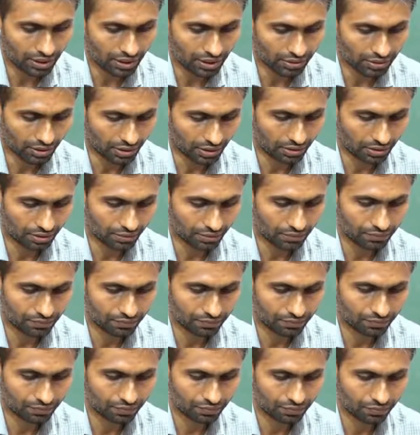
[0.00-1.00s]
That's it.
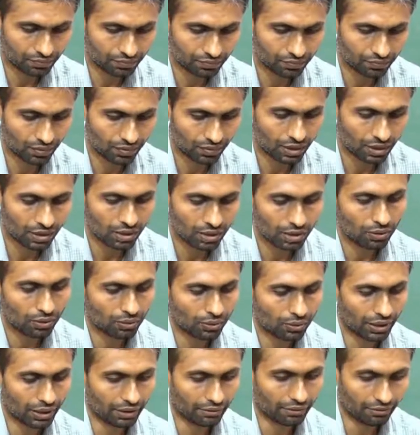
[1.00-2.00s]

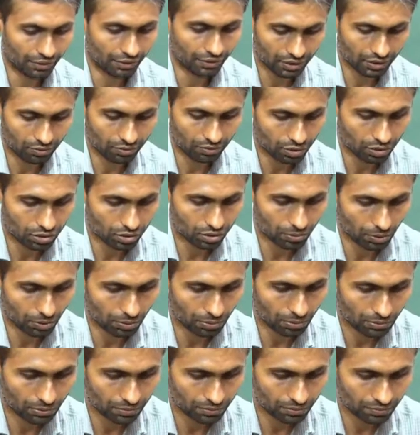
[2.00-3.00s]
Okay, fine. What's the
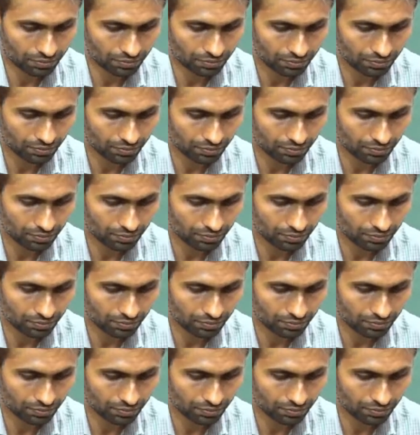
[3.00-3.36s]
problem?